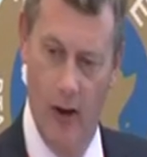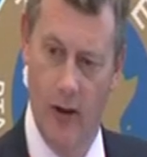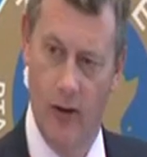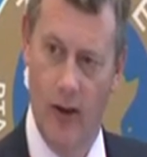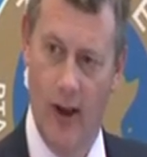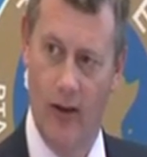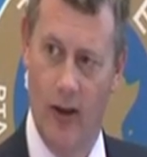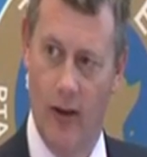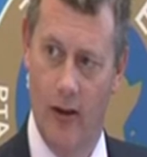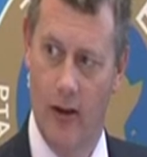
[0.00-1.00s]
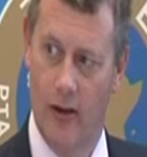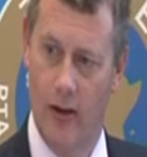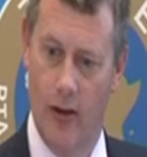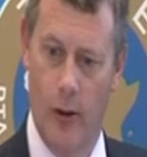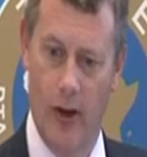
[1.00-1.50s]
So that's a
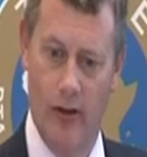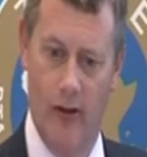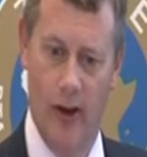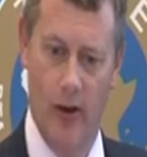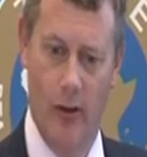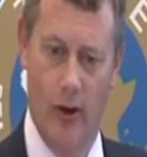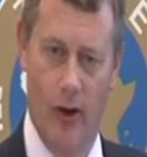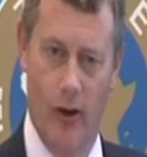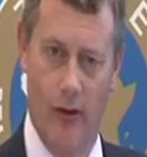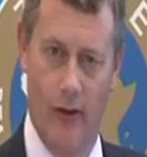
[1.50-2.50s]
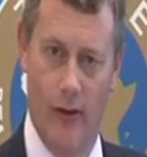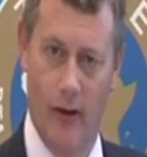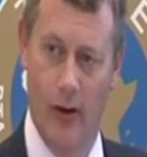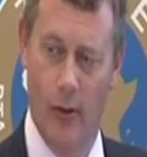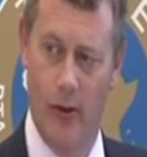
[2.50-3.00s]
quick review of
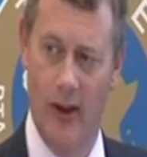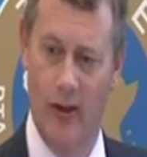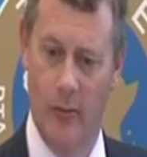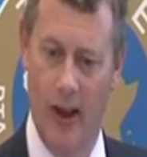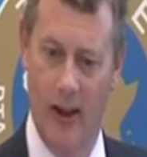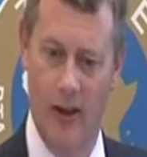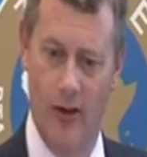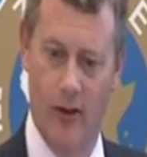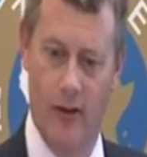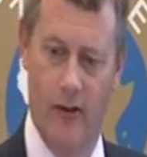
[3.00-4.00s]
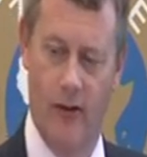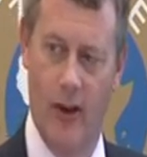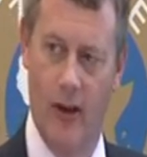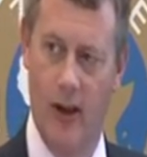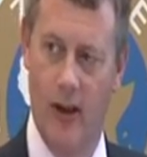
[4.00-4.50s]
an operating package. If
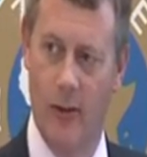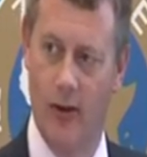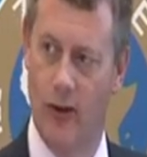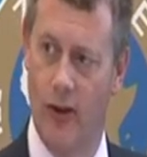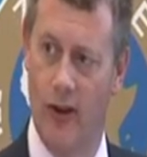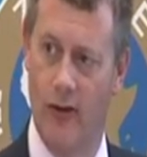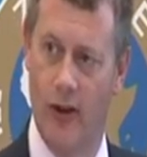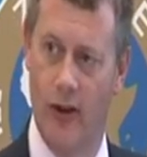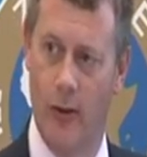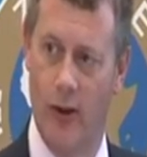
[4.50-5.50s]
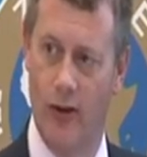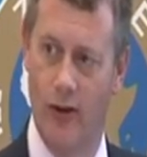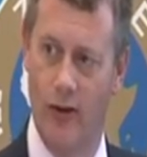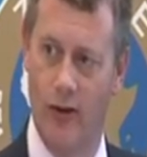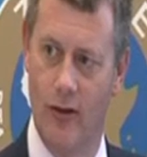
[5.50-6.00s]
anyone's got any further
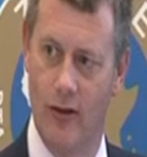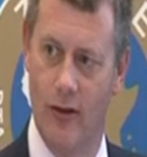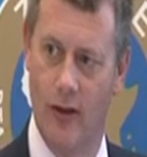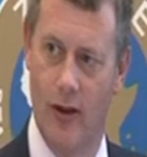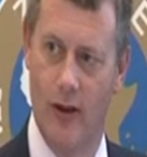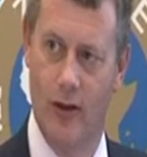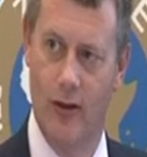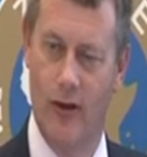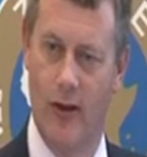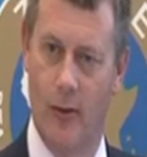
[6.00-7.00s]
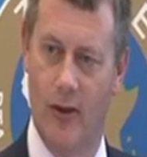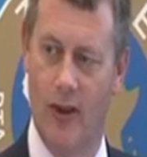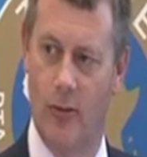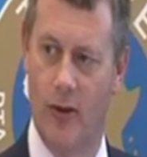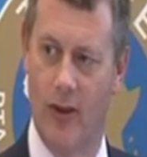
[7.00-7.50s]
questions, or is everyone
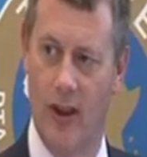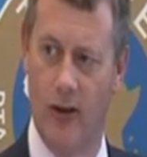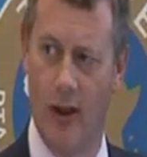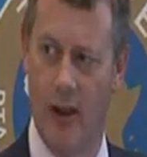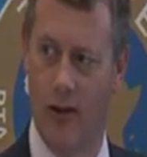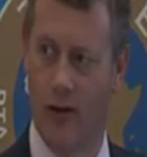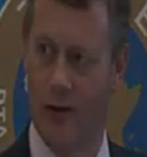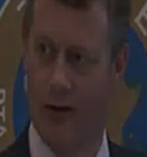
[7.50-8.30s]
desperate to get to lunch?